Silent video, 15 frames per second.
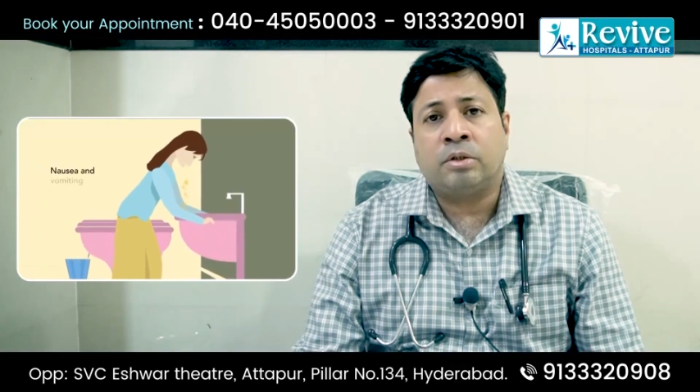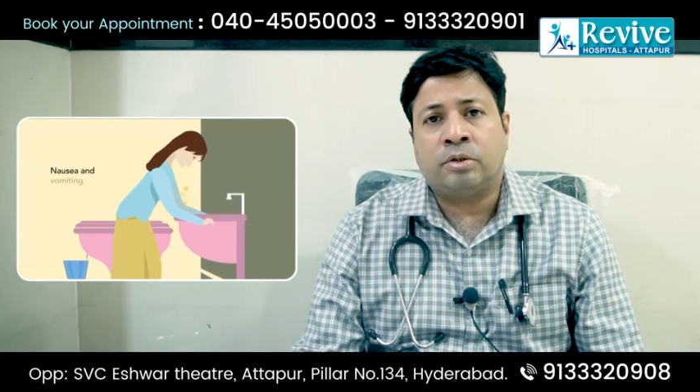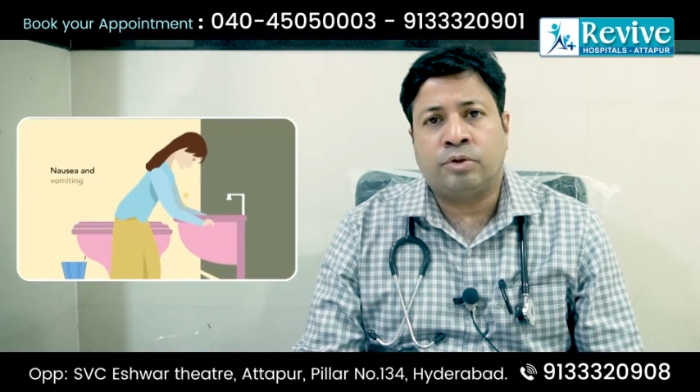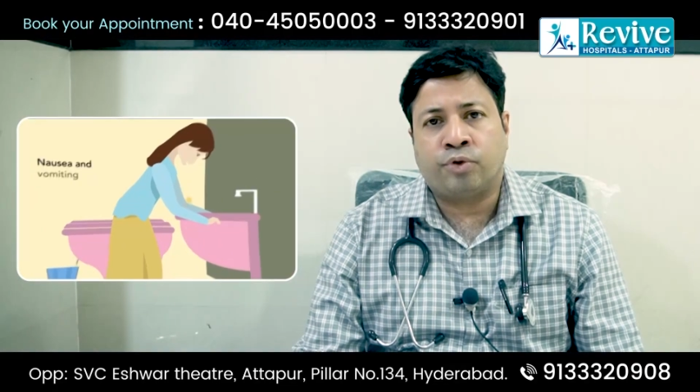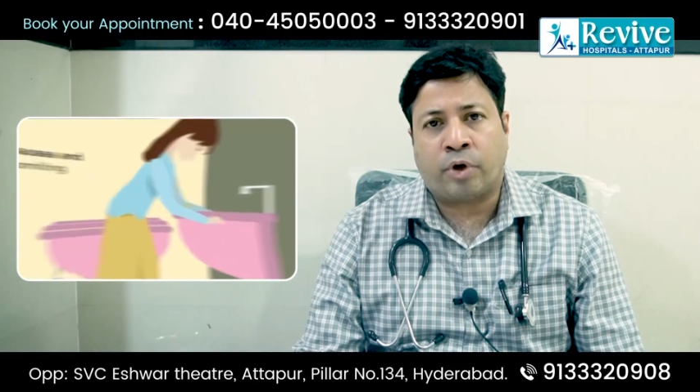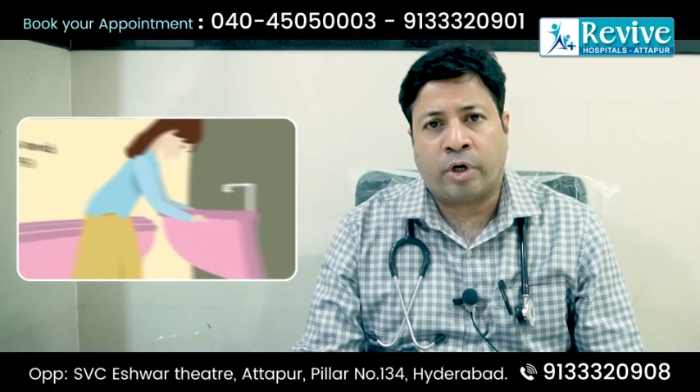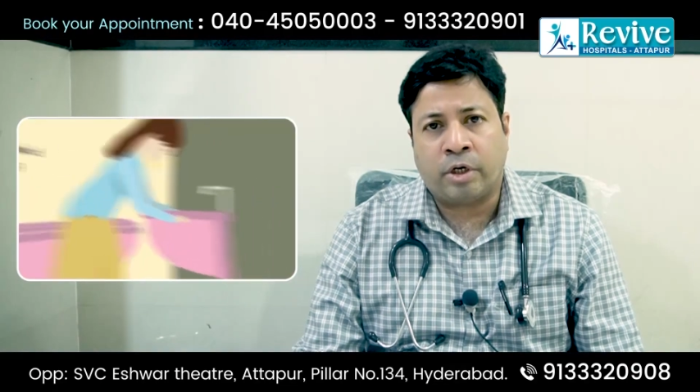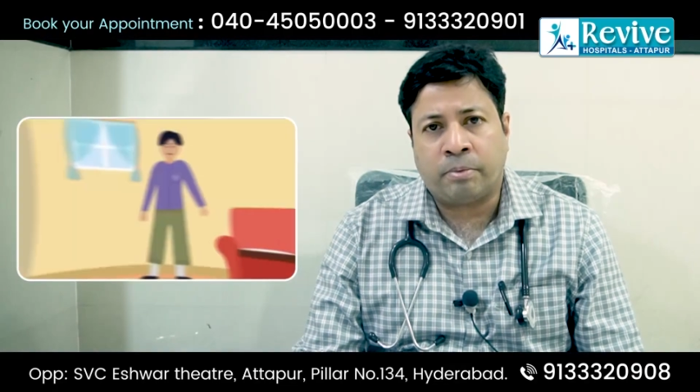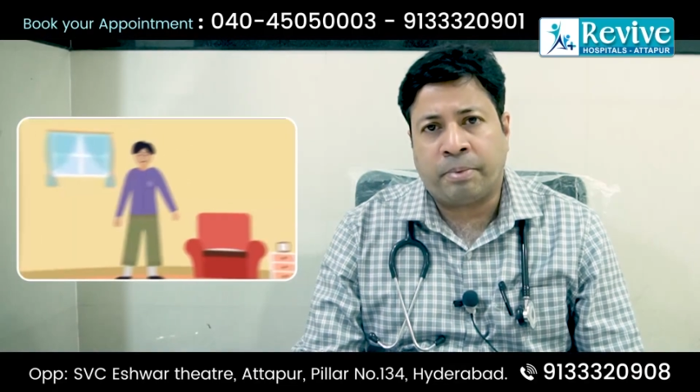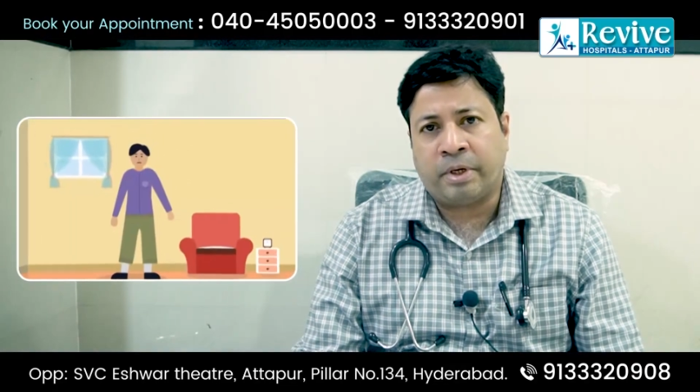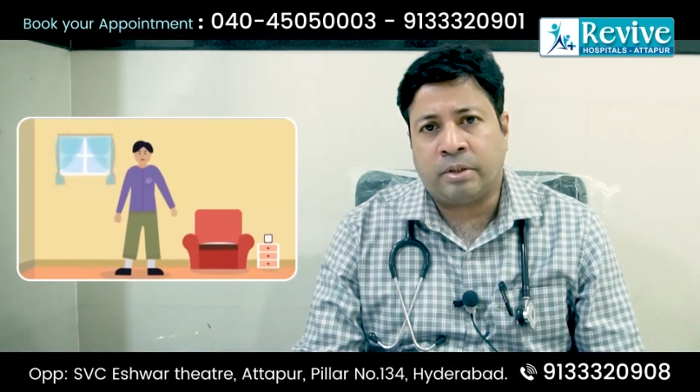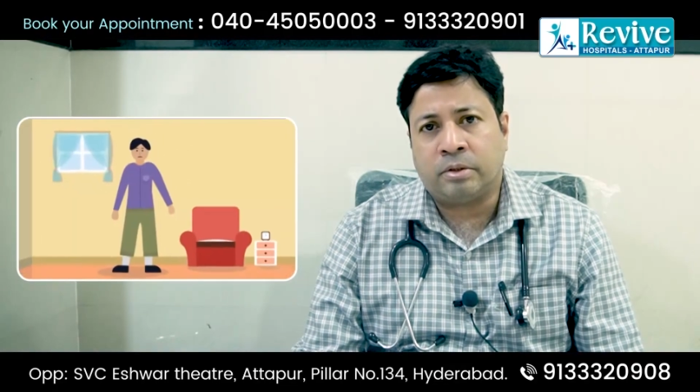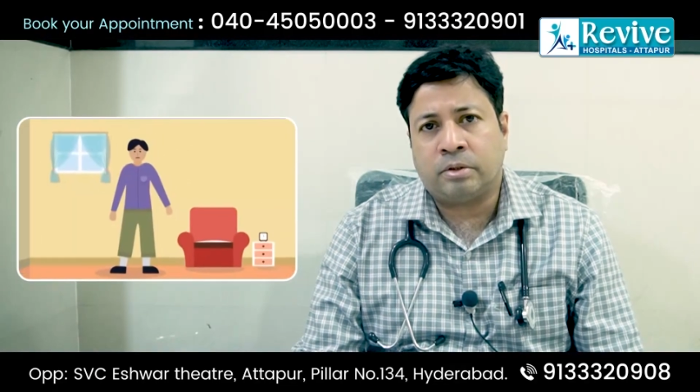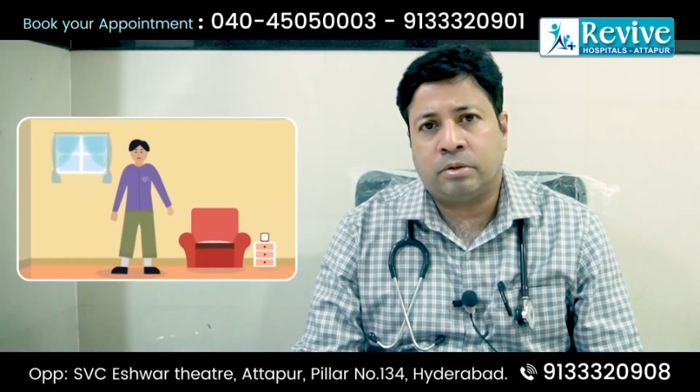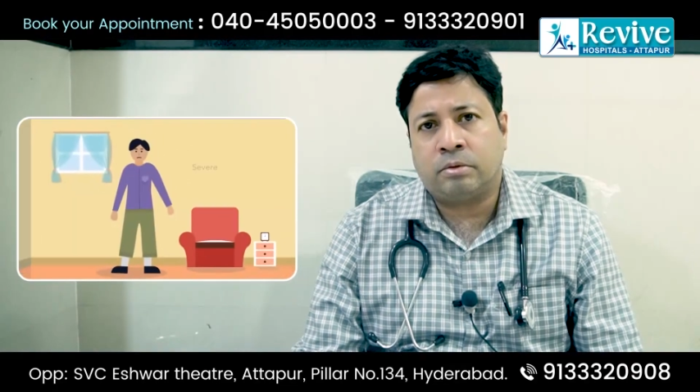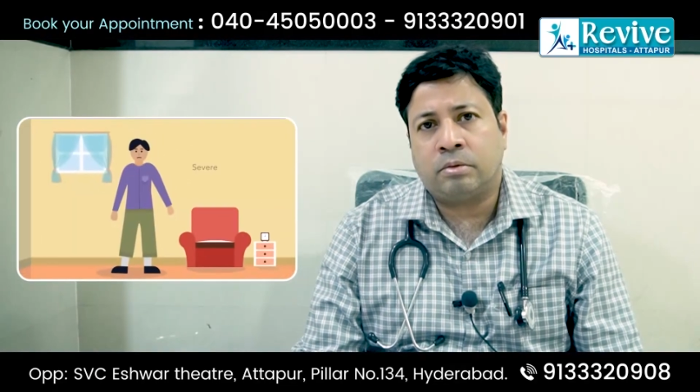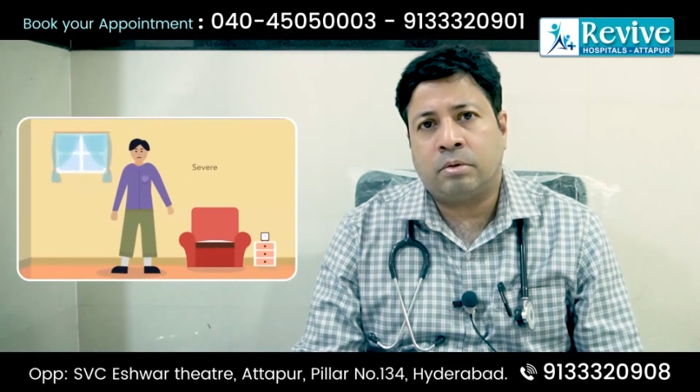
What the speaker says: joint pains.